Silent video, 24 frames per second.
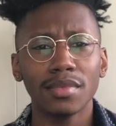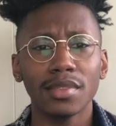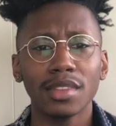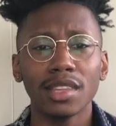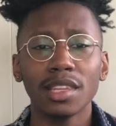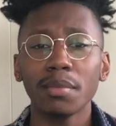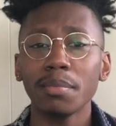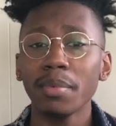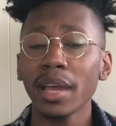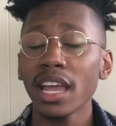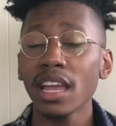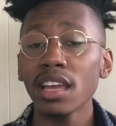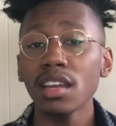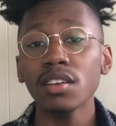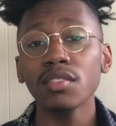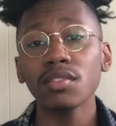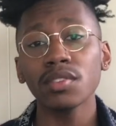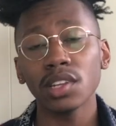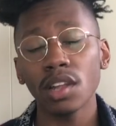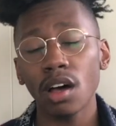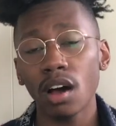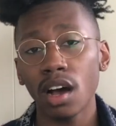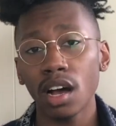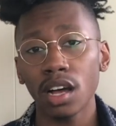The pain of
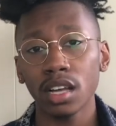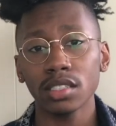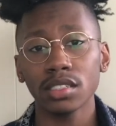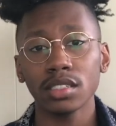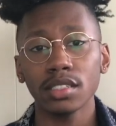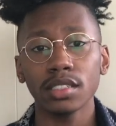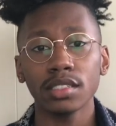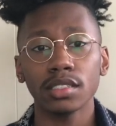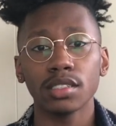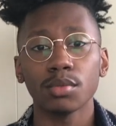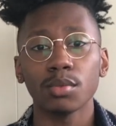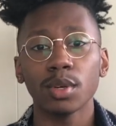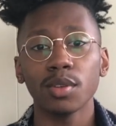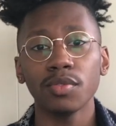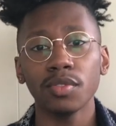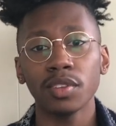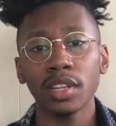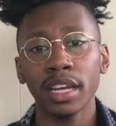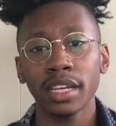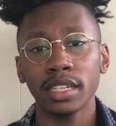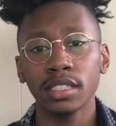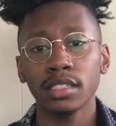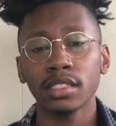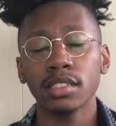loss is a
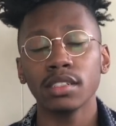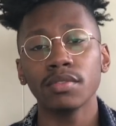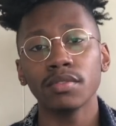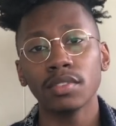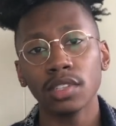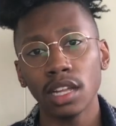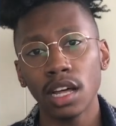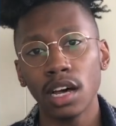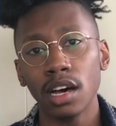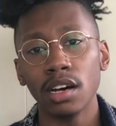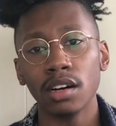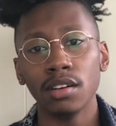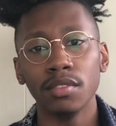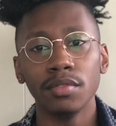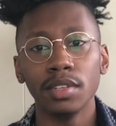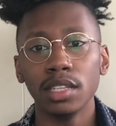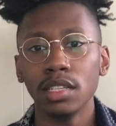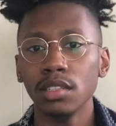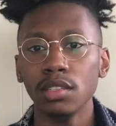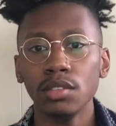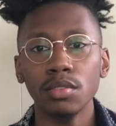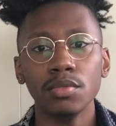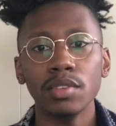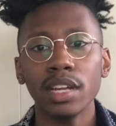reflection of love,
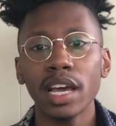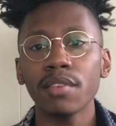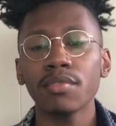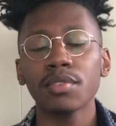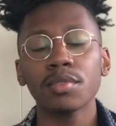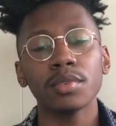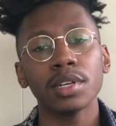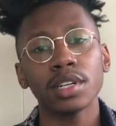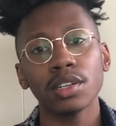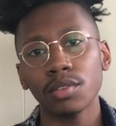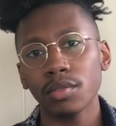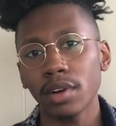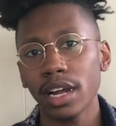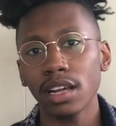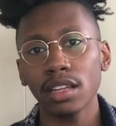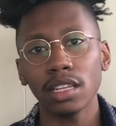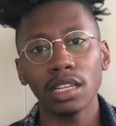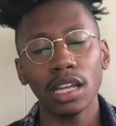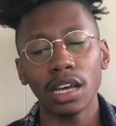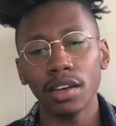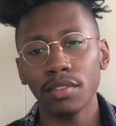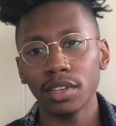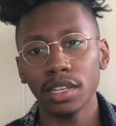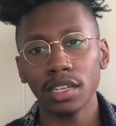and you never regret
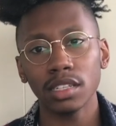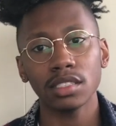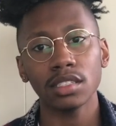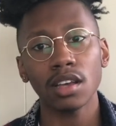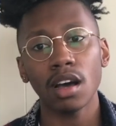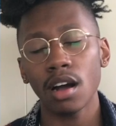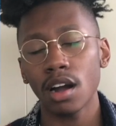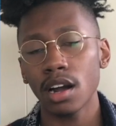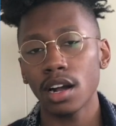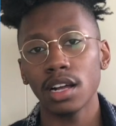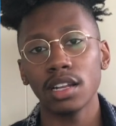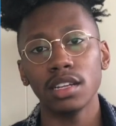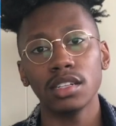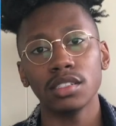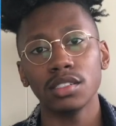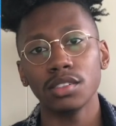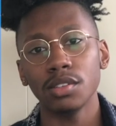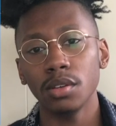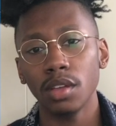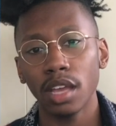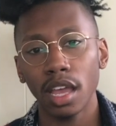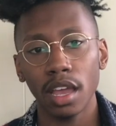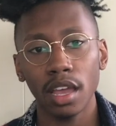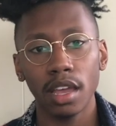loving as hard as
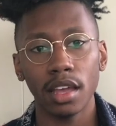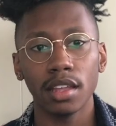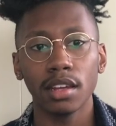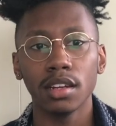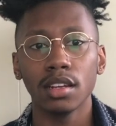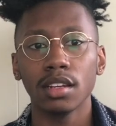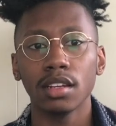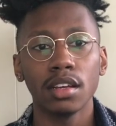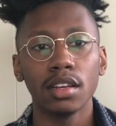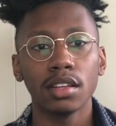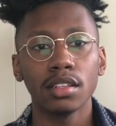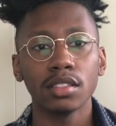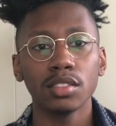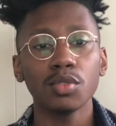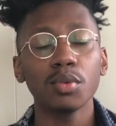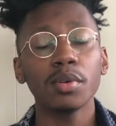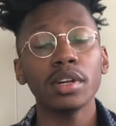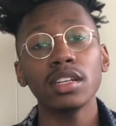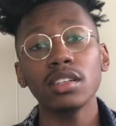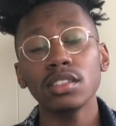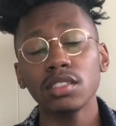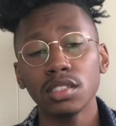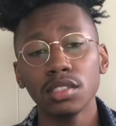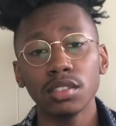you can.
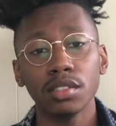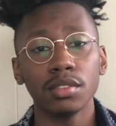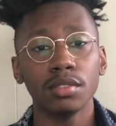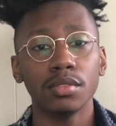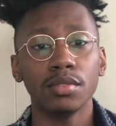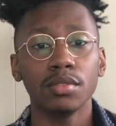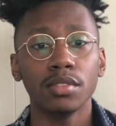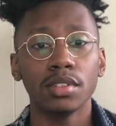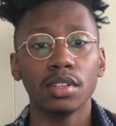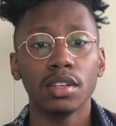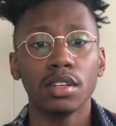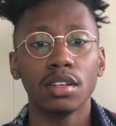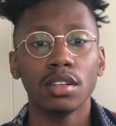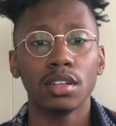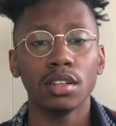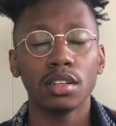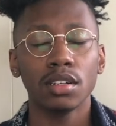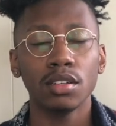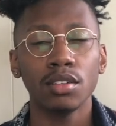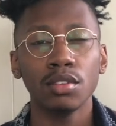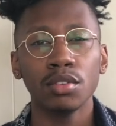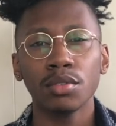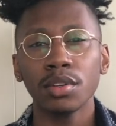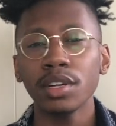22.
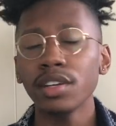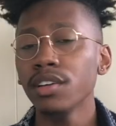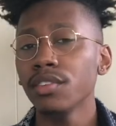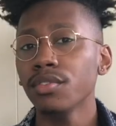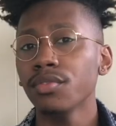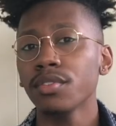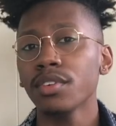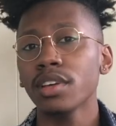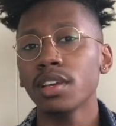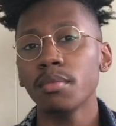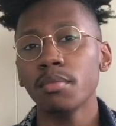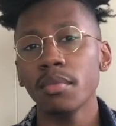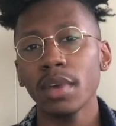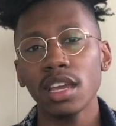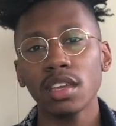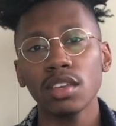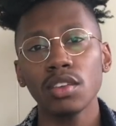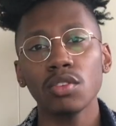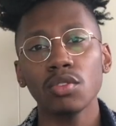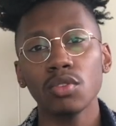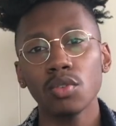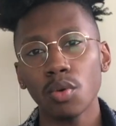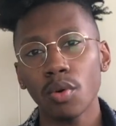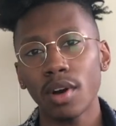Grief can make
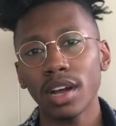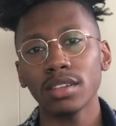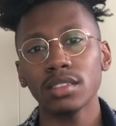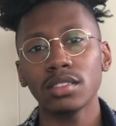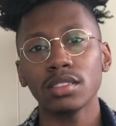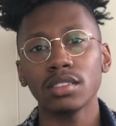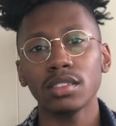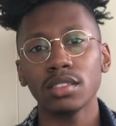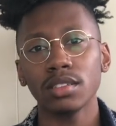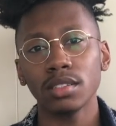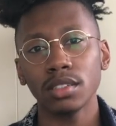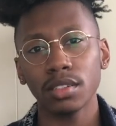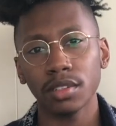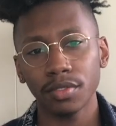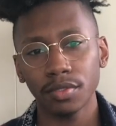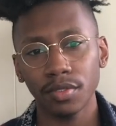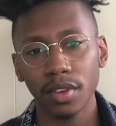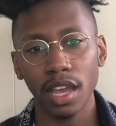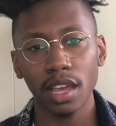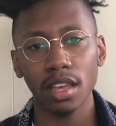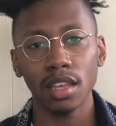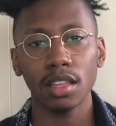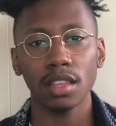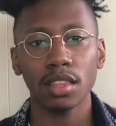you question your
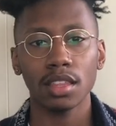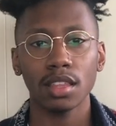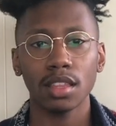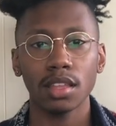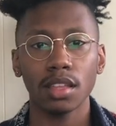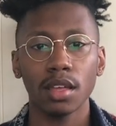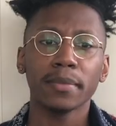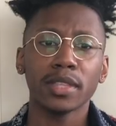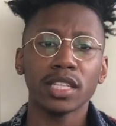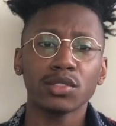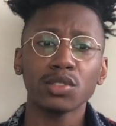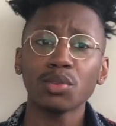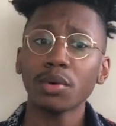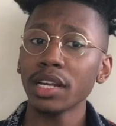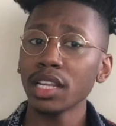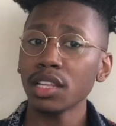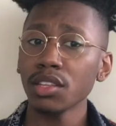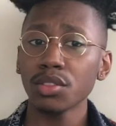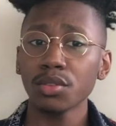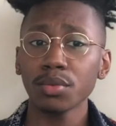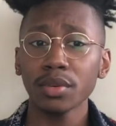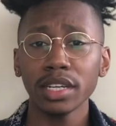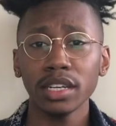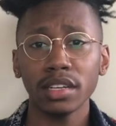faith.
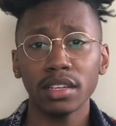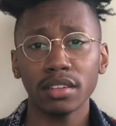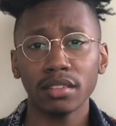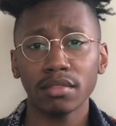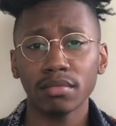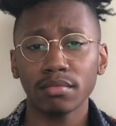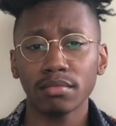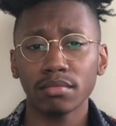23.